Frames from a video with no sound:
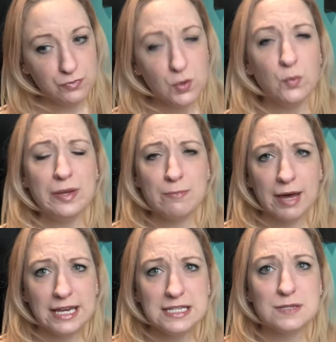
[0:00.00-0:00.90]
we
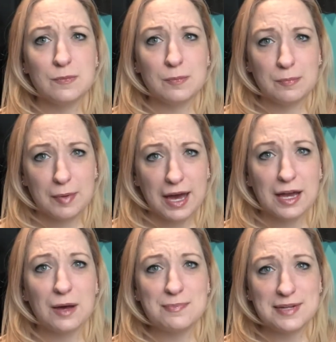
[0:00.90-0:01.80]
might back
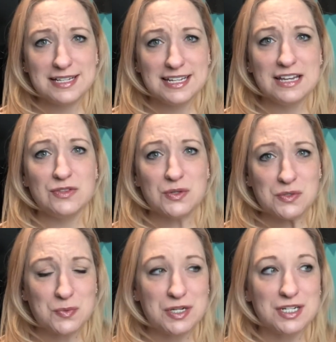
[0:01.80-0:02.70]
up and eat
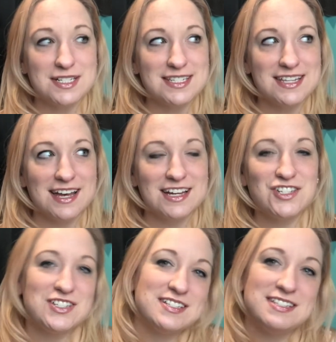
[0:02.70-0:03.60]
those words uh,
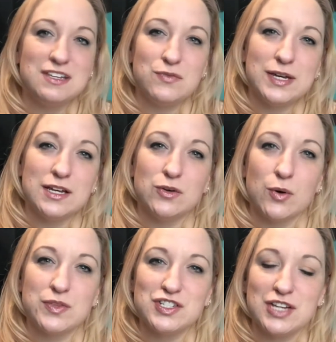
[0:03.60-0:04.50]
just to see if we can grow
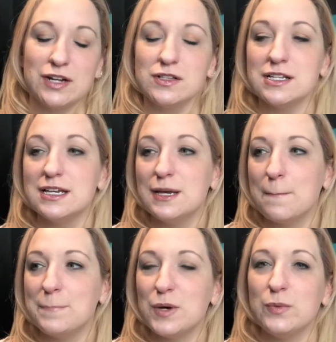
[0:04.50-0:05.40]
the channel.
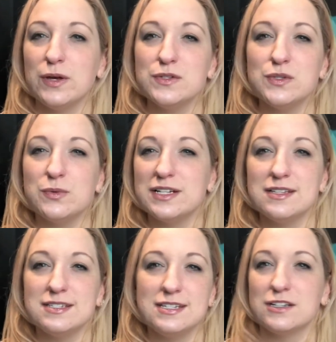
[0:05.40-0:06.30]
But we also want to
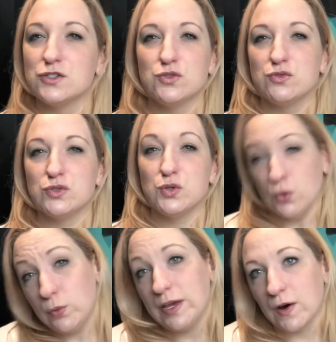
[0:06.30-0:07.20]
stick true to who
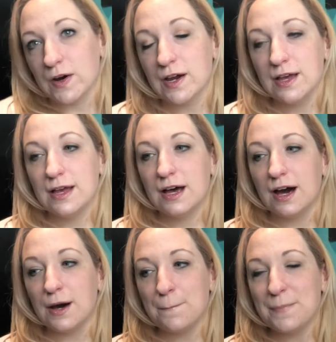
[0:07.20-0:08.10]
we are.
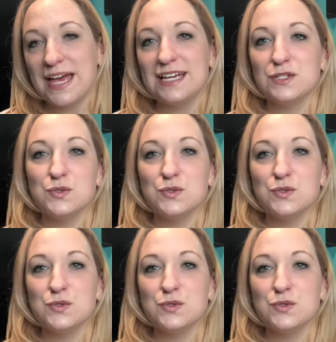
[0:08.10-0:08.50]
Um, and